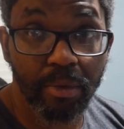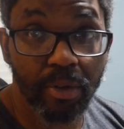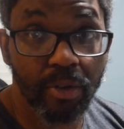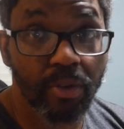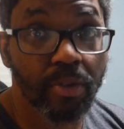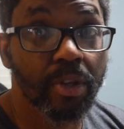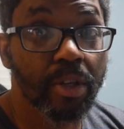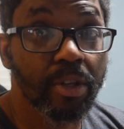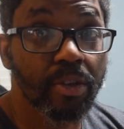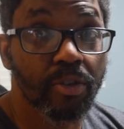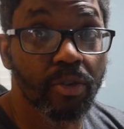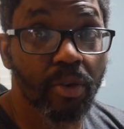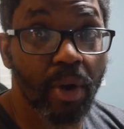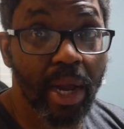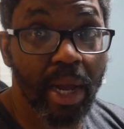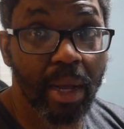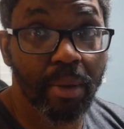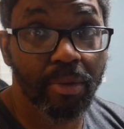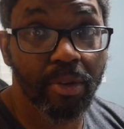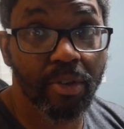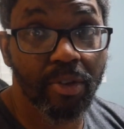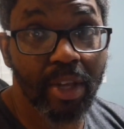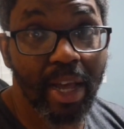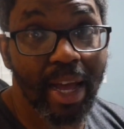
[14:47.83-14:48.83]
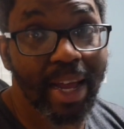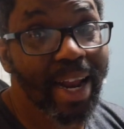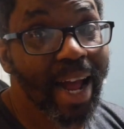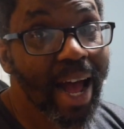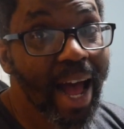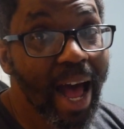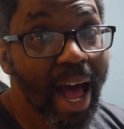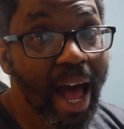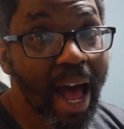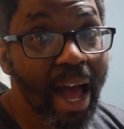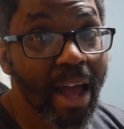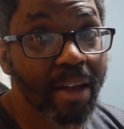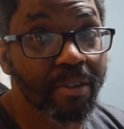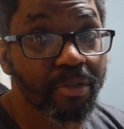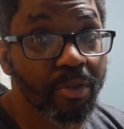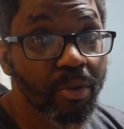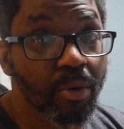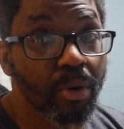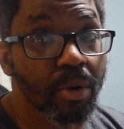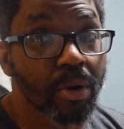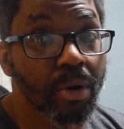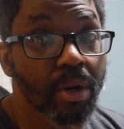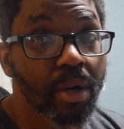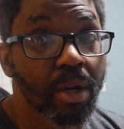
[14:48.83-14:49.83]
6 grams is kind of high
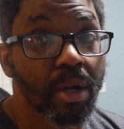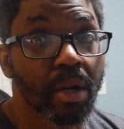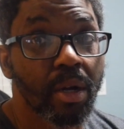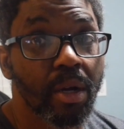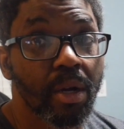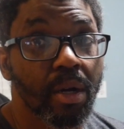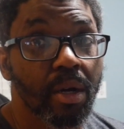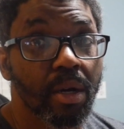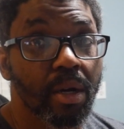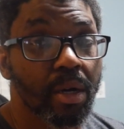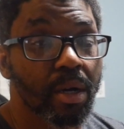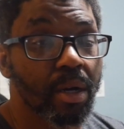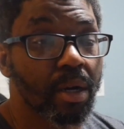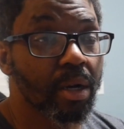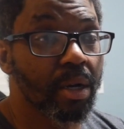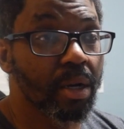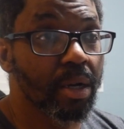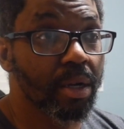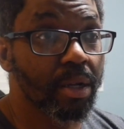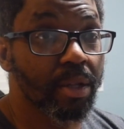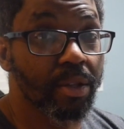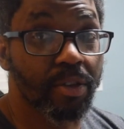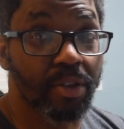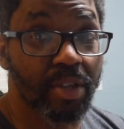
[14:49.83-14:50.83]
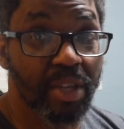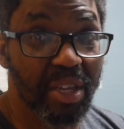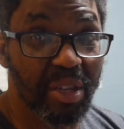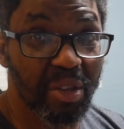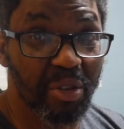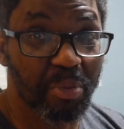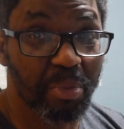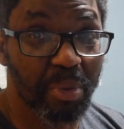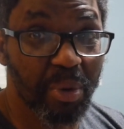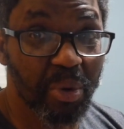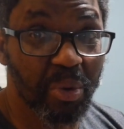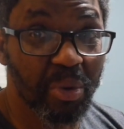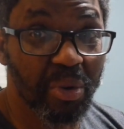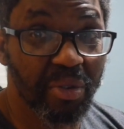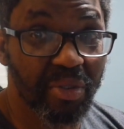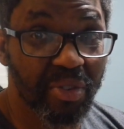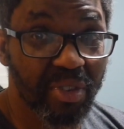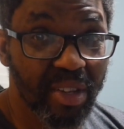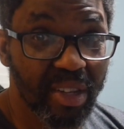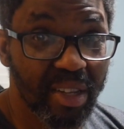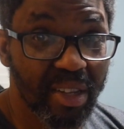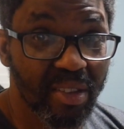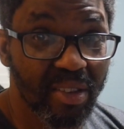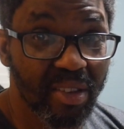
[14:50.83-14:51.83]
for a teaspoon of
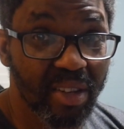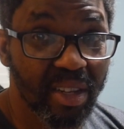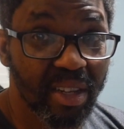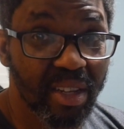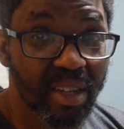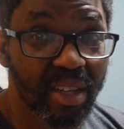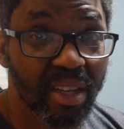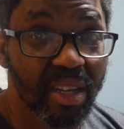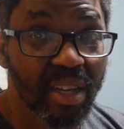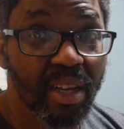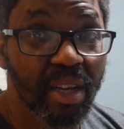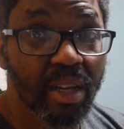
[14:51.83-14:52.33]
seasoning.